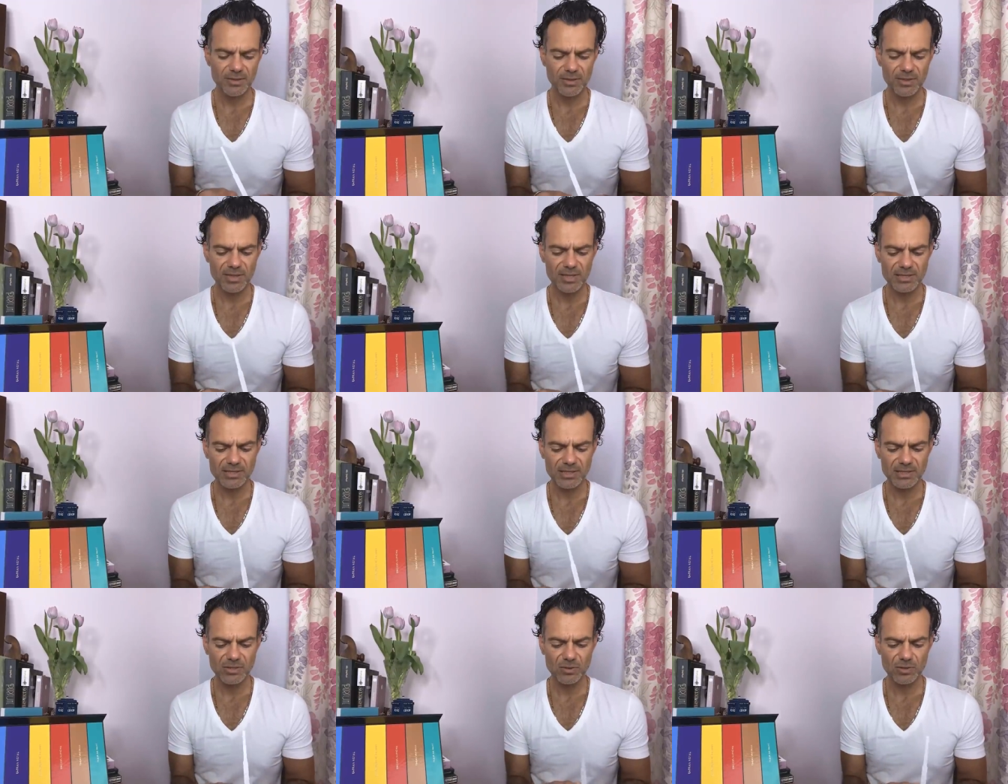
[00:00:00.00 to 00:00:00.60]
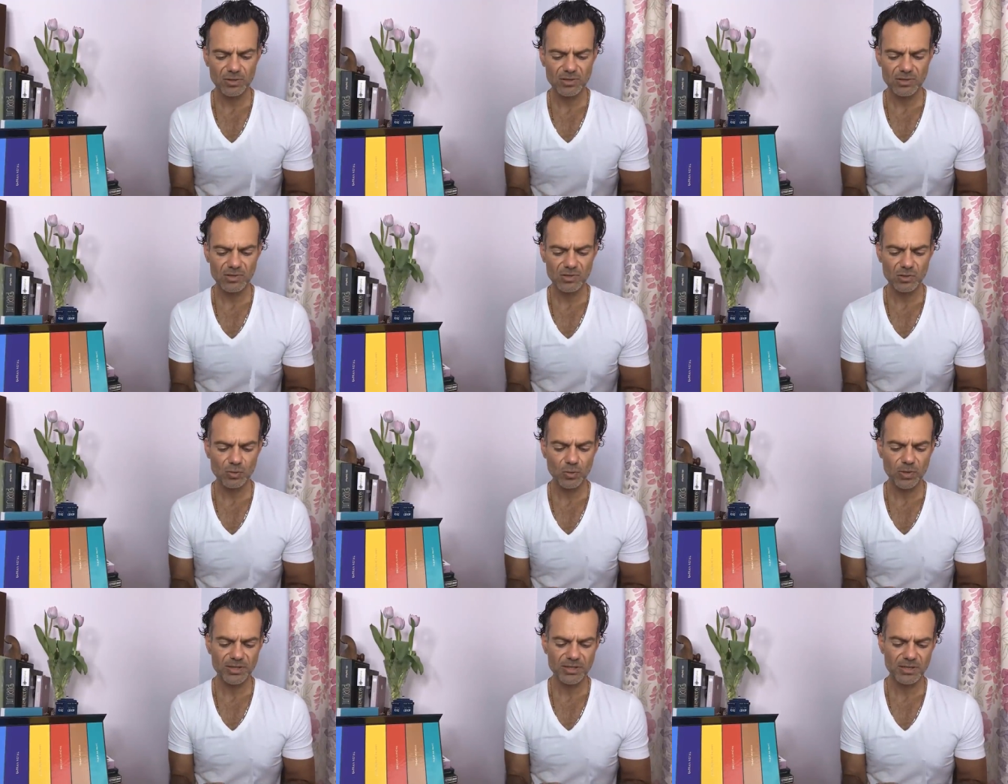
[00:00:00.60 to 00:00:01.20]
this is this is
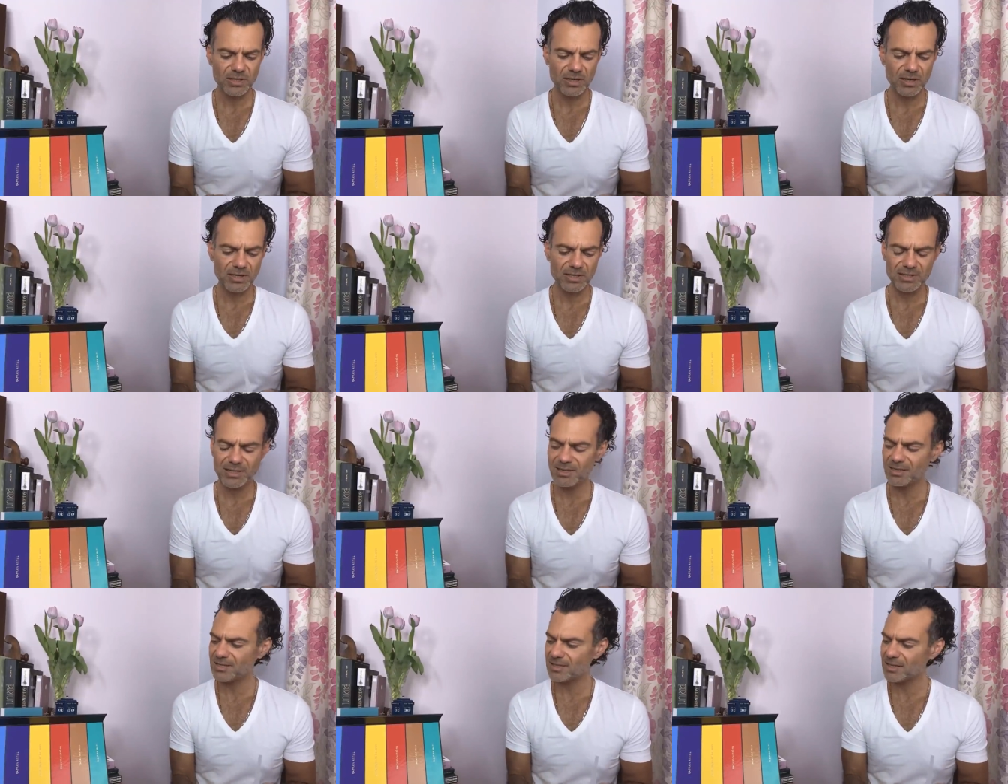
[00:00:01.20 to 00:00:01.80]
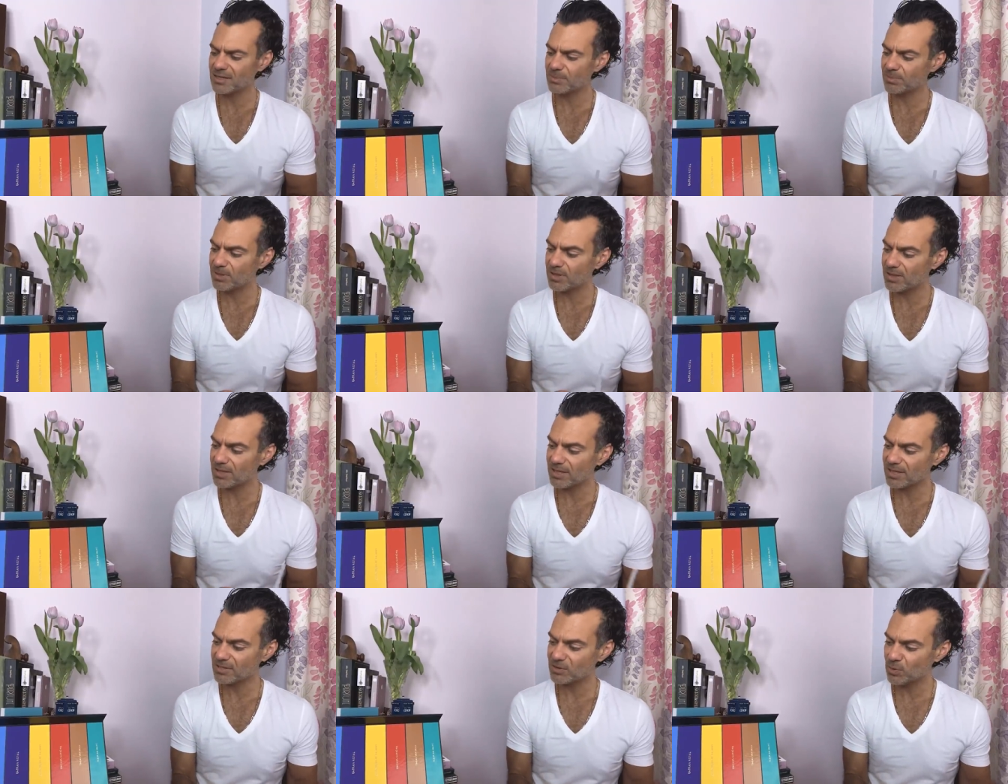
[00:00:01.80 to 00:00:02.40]
quite a nice incense, but
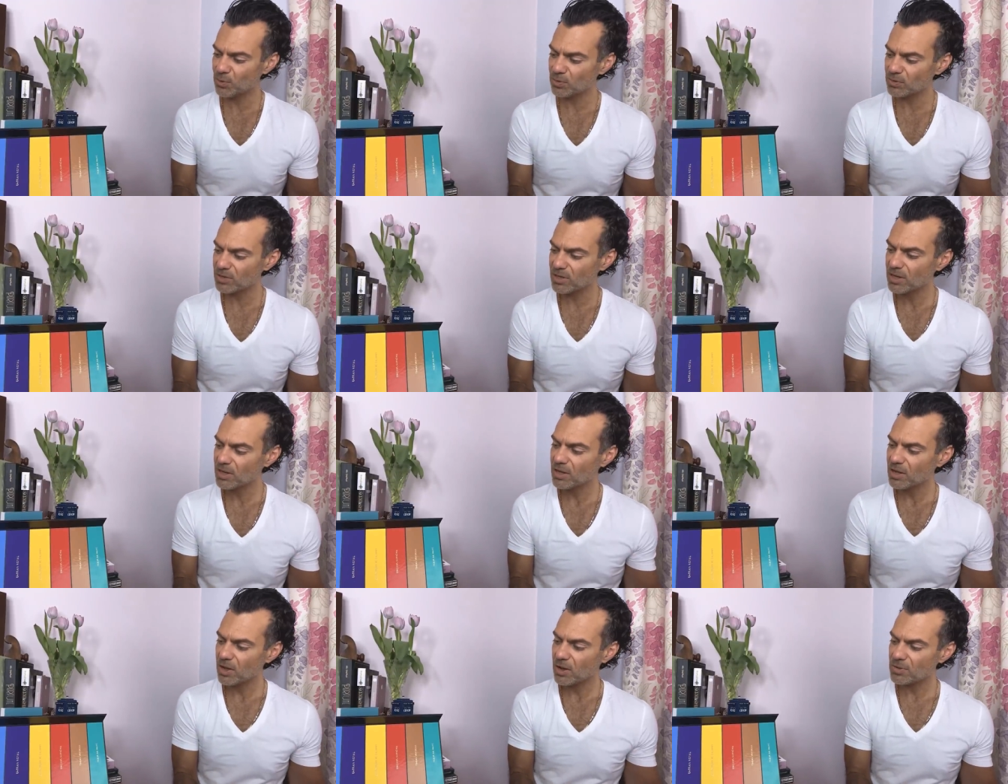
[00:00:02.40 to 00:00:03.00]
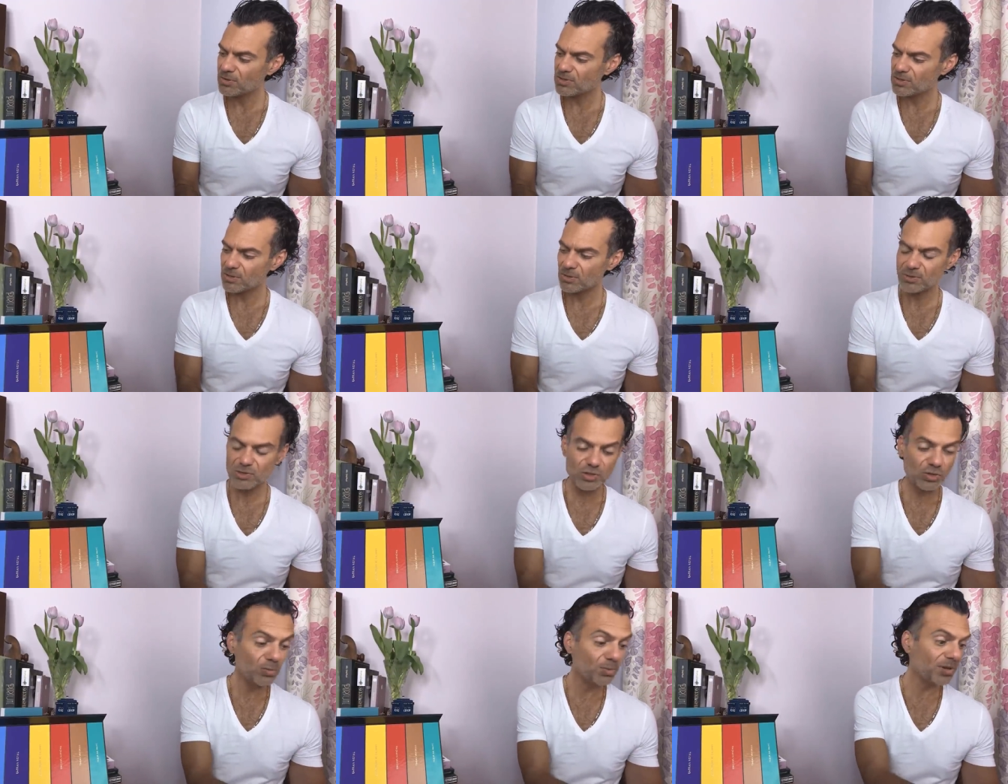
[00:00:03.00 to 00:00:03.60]
it's called
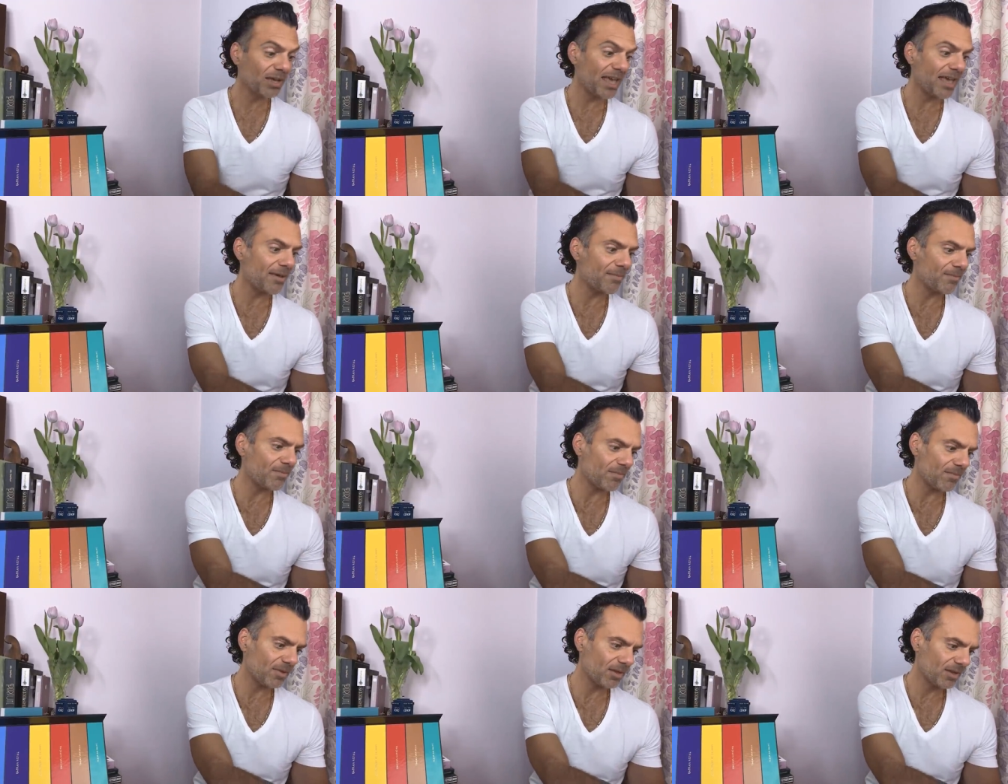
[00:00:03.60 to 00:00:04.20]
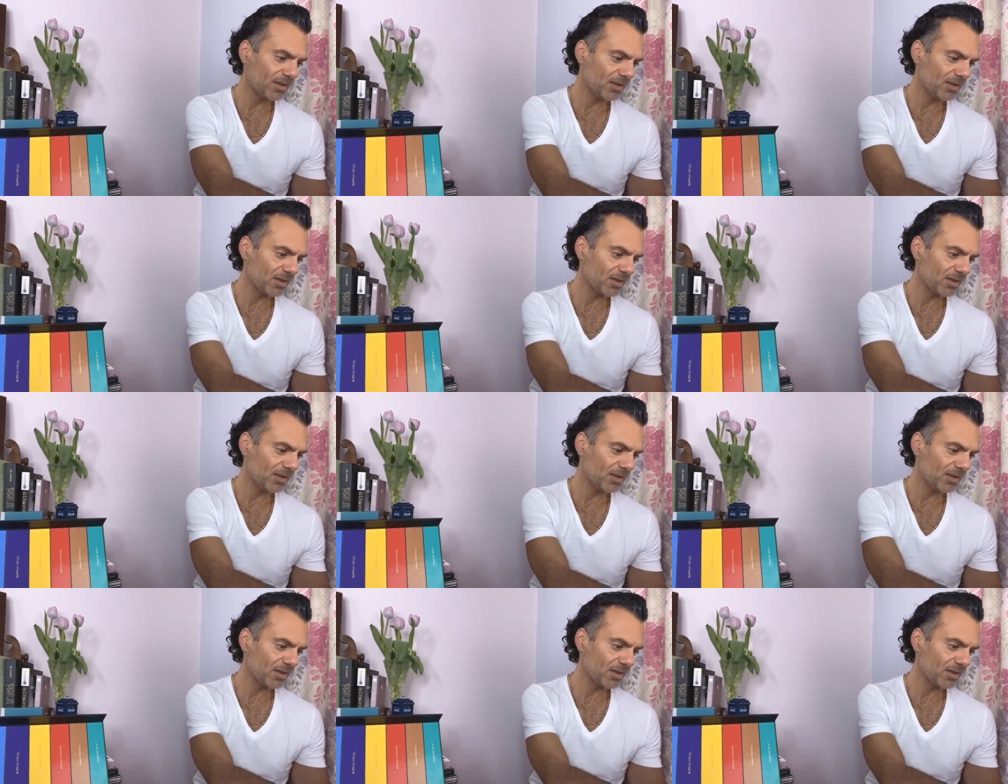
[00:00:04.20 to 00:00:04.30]
encens suprême,